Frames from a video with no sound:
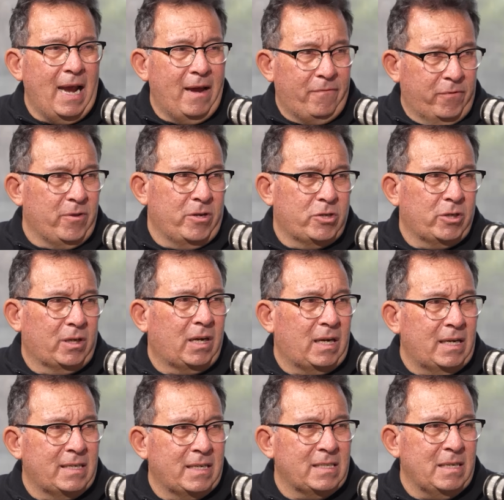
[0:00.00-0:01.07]
for the
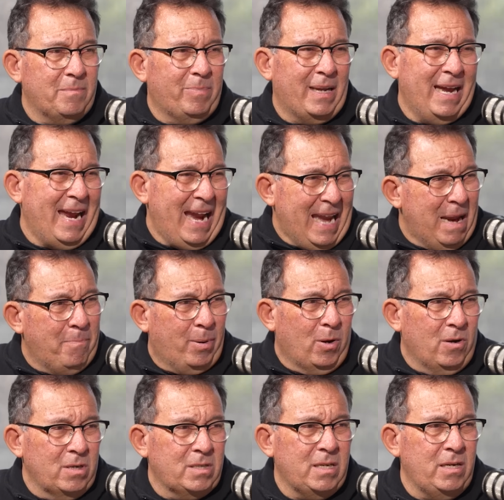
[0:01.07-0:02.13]
July? Does it play any
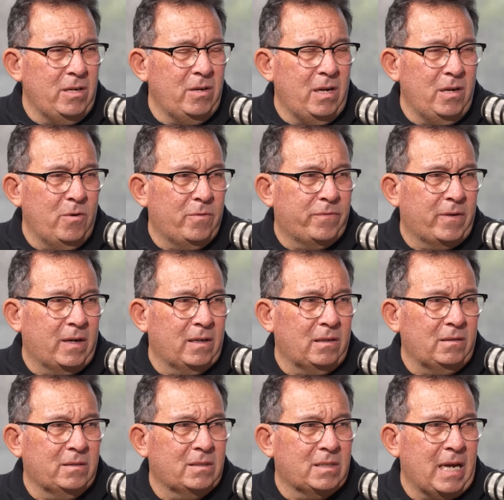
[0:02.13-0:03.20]
part in your
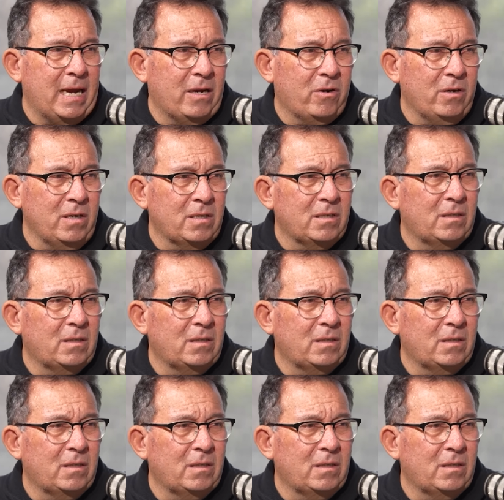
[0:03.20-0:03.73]
final take on it?